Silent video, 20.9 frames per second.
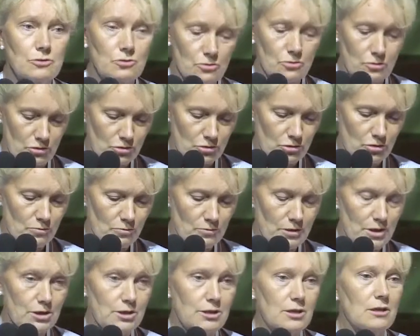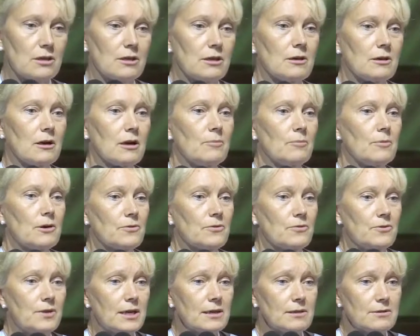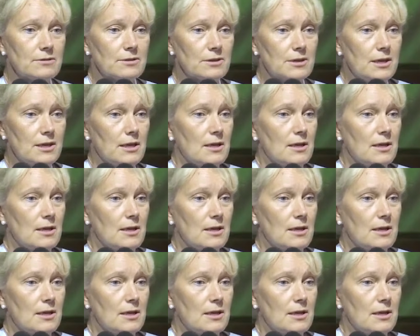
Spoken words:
to talk so much about that.